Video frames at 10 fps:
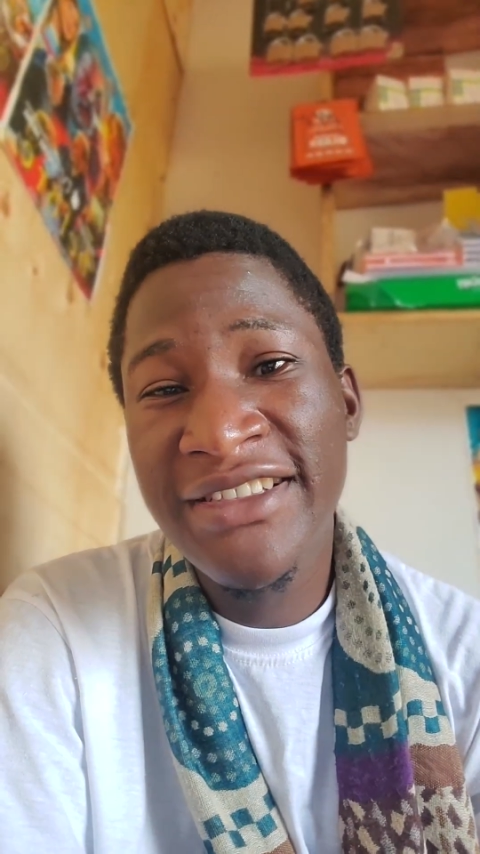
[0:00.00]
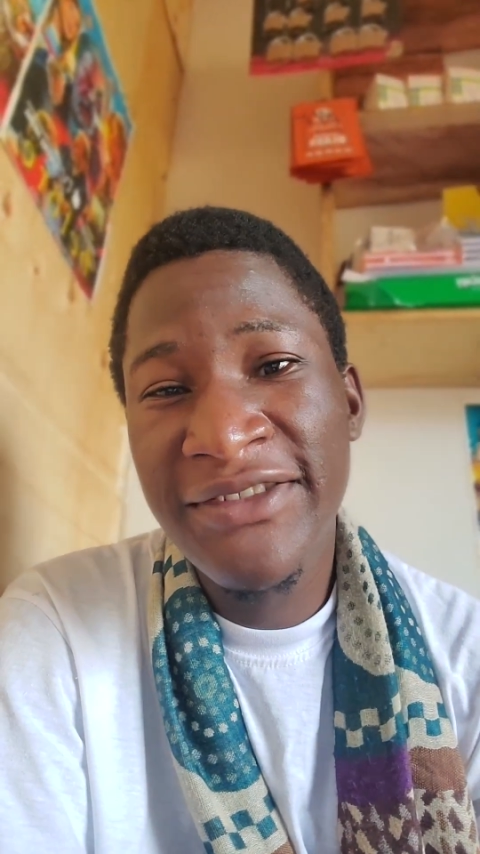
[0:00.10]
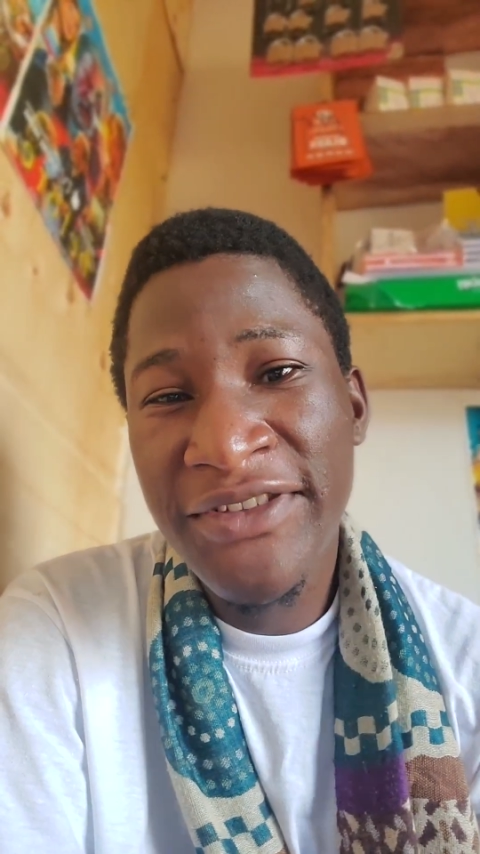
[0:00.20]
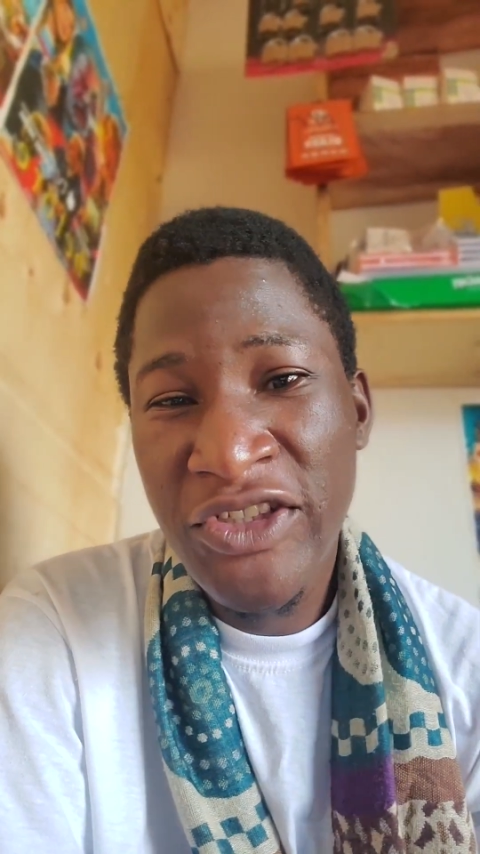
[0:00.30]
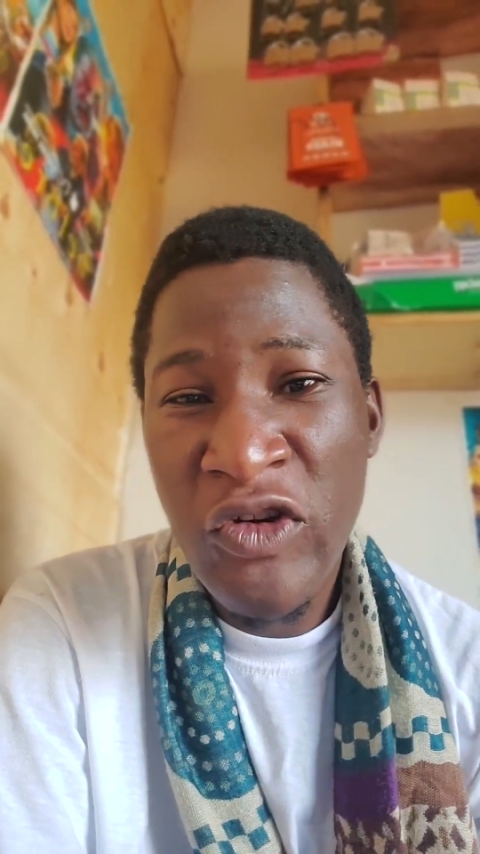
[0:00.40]

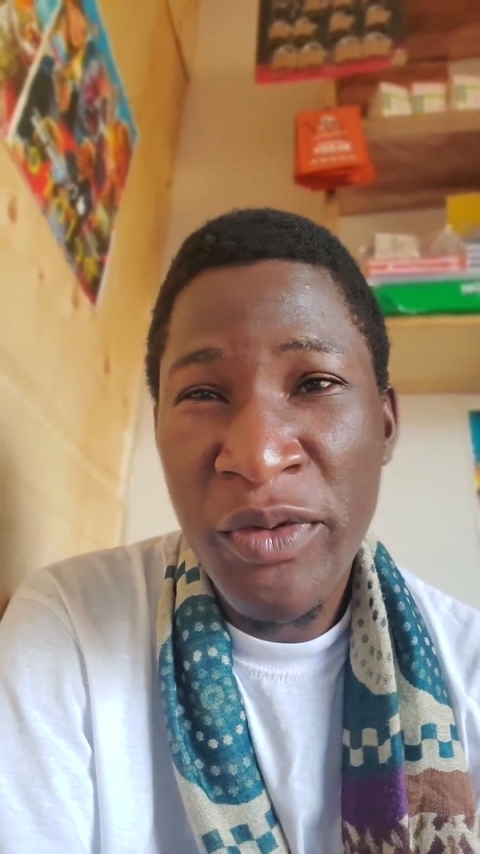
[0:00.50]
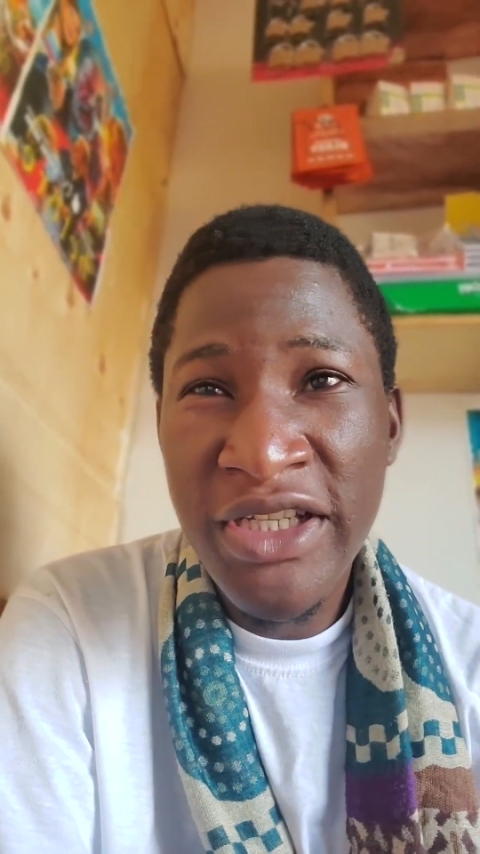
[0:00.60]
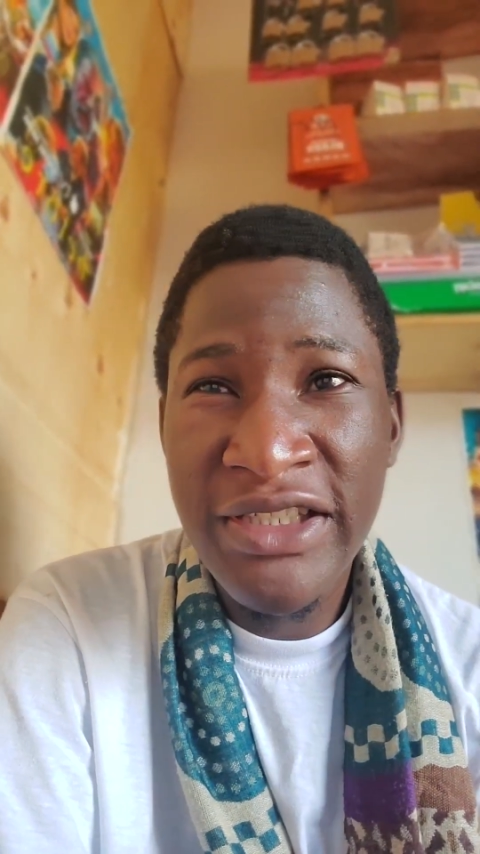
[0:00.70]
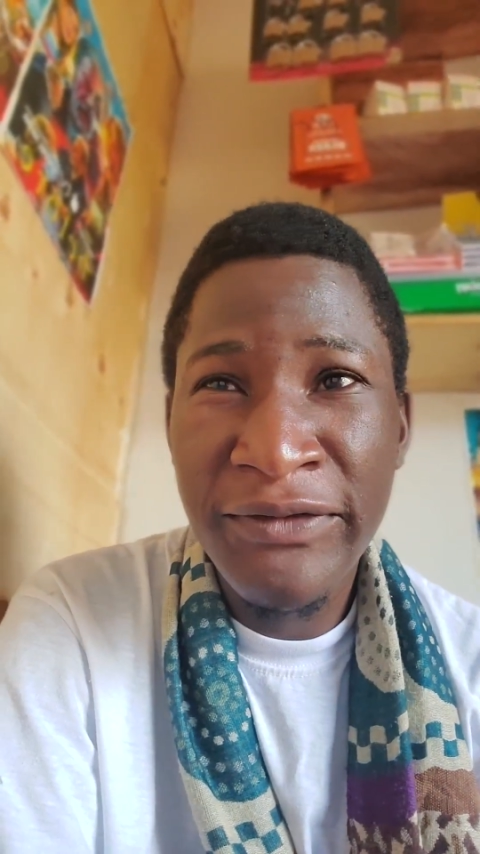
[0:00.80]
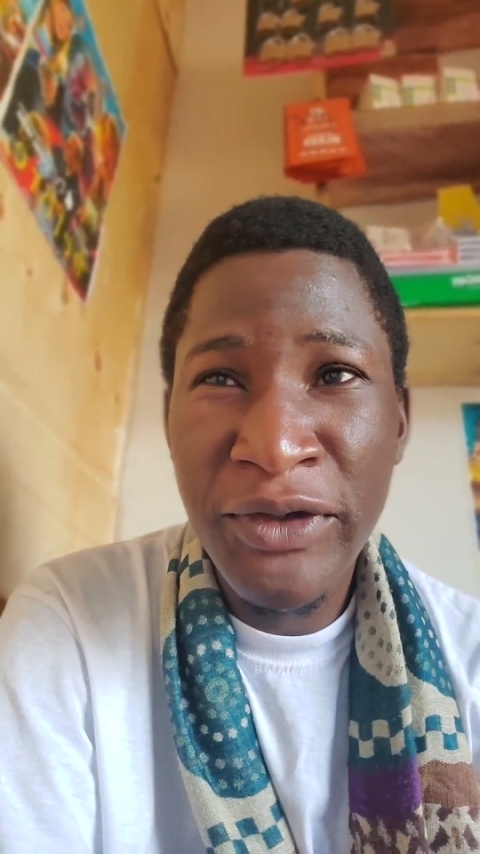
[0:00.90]
Fiscal
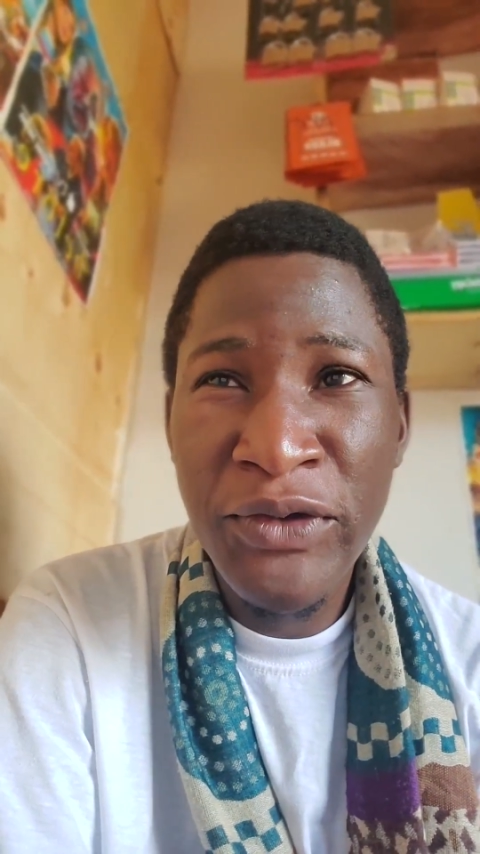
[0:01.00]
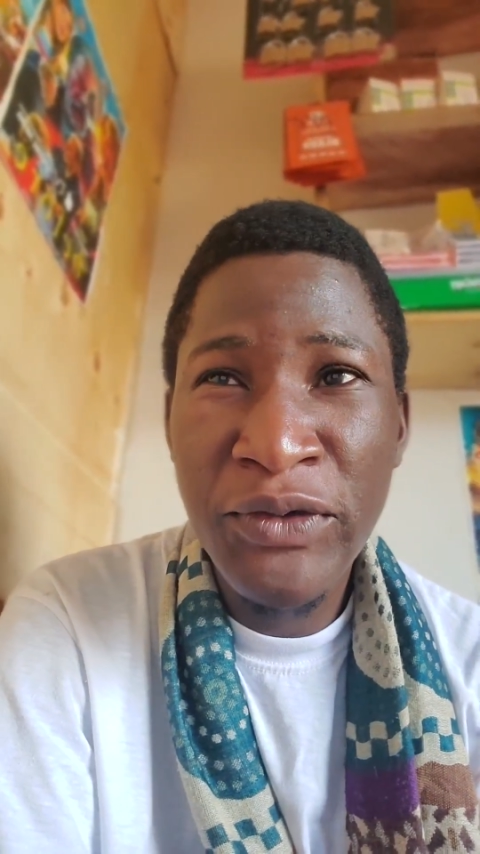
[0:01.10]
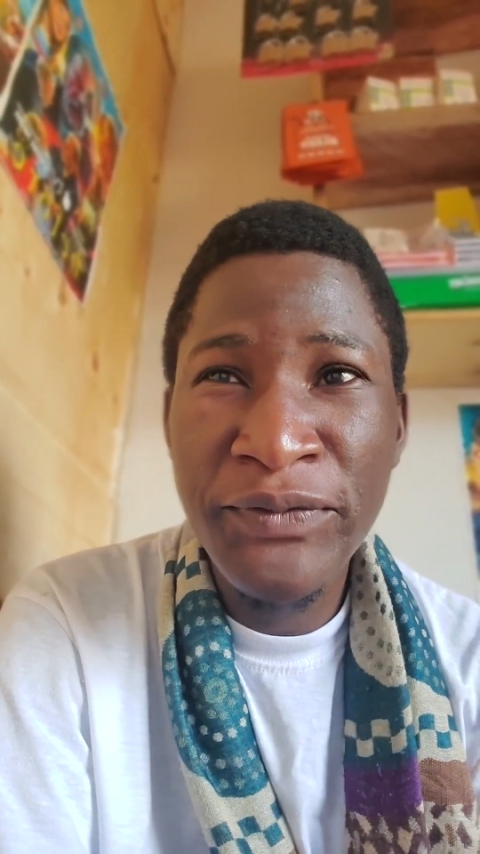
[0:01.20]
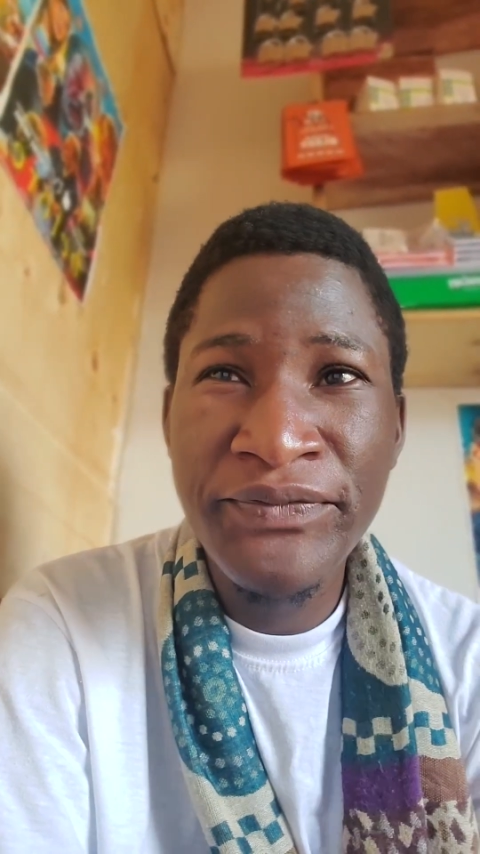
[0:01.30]
policy for you.